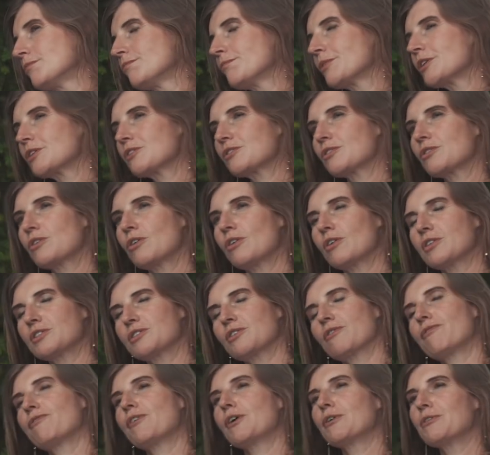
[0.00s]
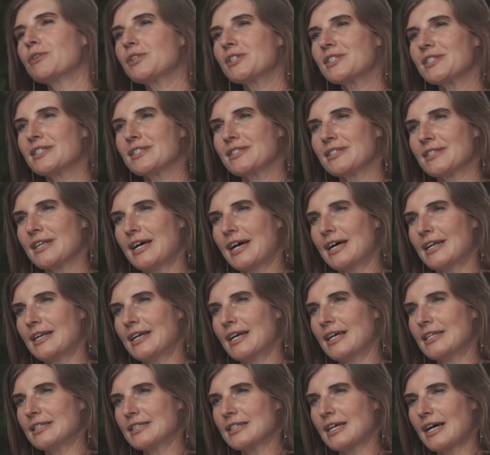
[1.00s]
because of course your focus is then
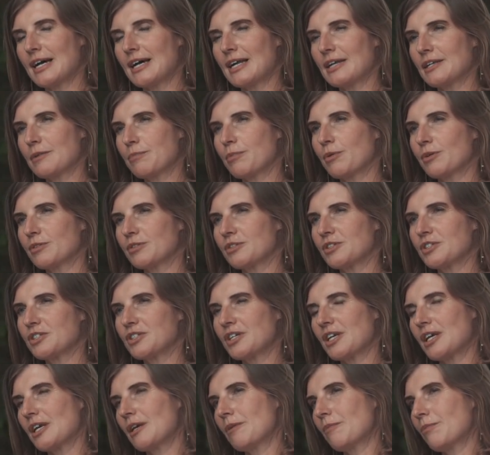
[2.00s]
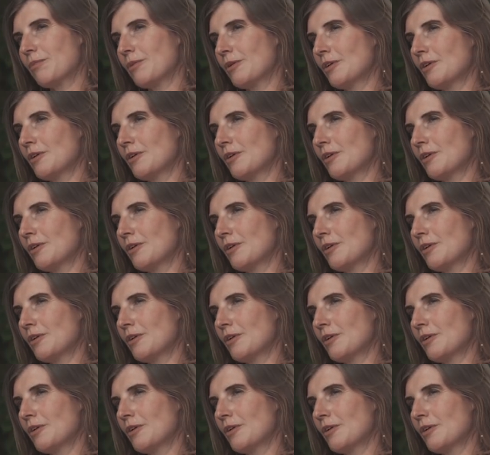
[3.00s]
entirely upon the sheep.